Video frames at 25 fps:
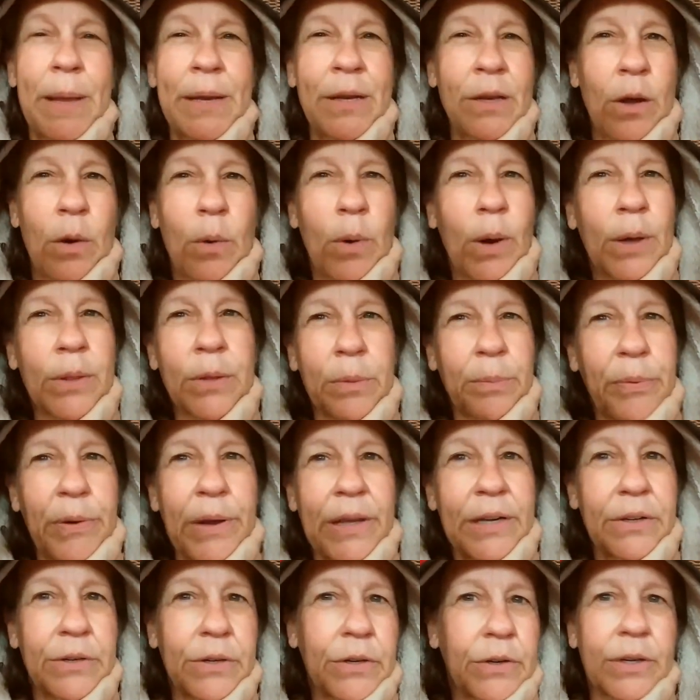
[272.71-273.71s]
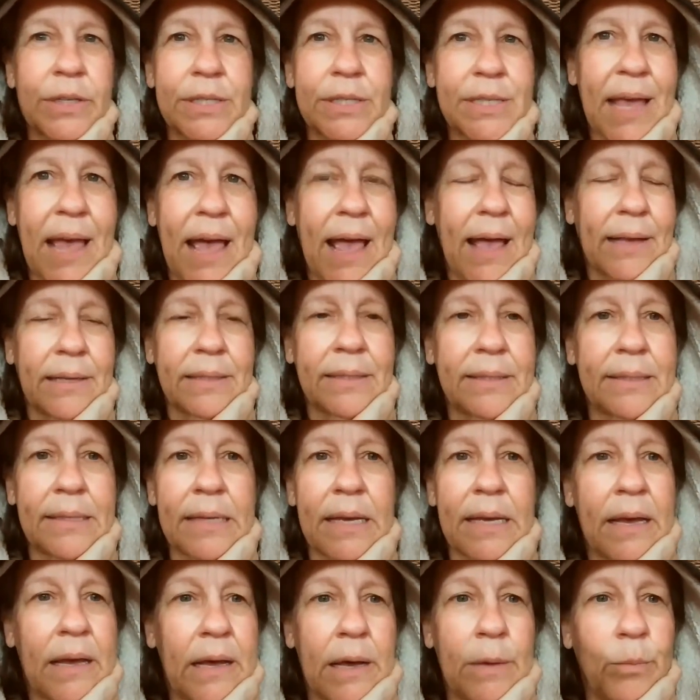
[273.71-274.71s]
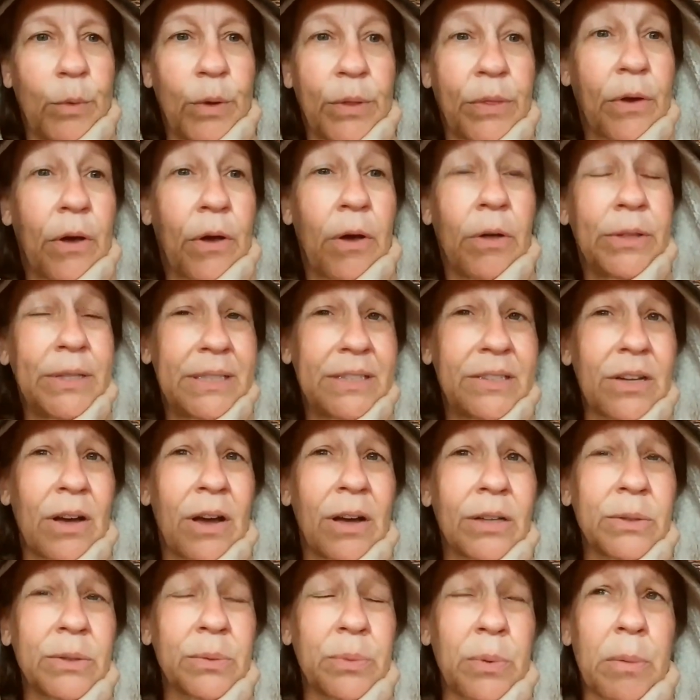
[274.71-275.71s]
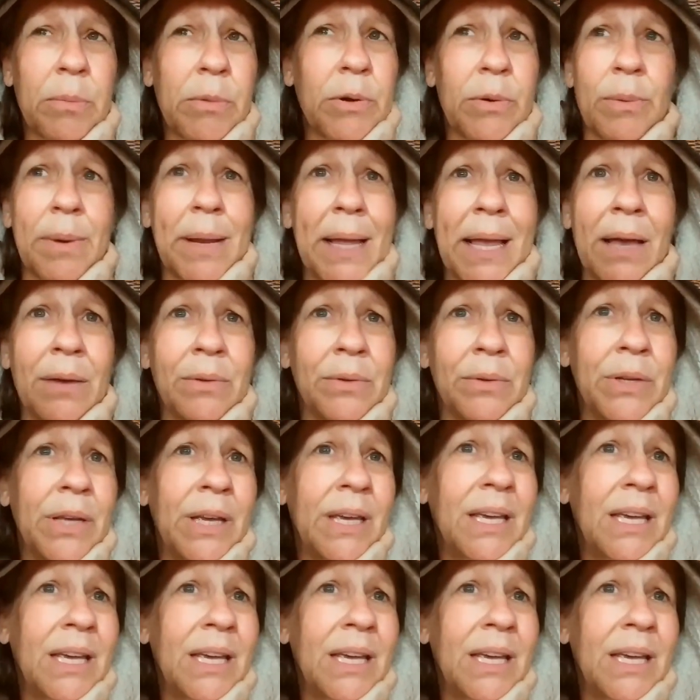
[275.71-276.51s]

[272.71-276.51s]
no other predator attacks with all these dogs roaming around.